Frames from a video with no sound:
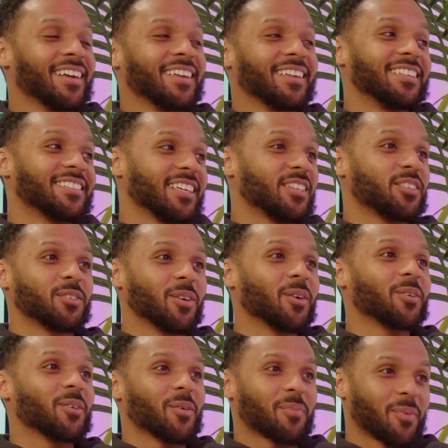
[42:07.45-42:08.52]
He said you
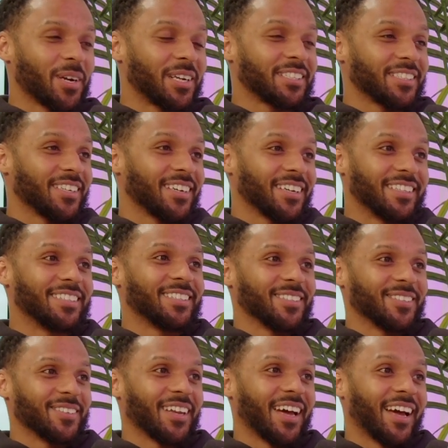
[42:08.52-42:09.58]
don't know pressure
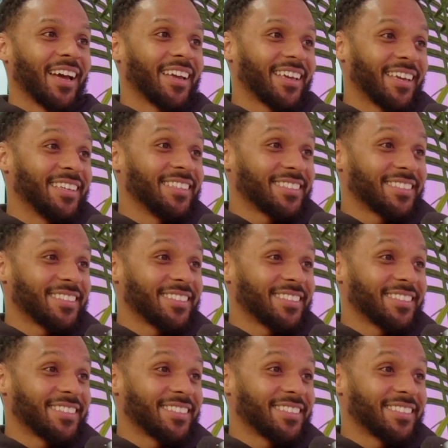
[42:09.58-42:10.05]
until like he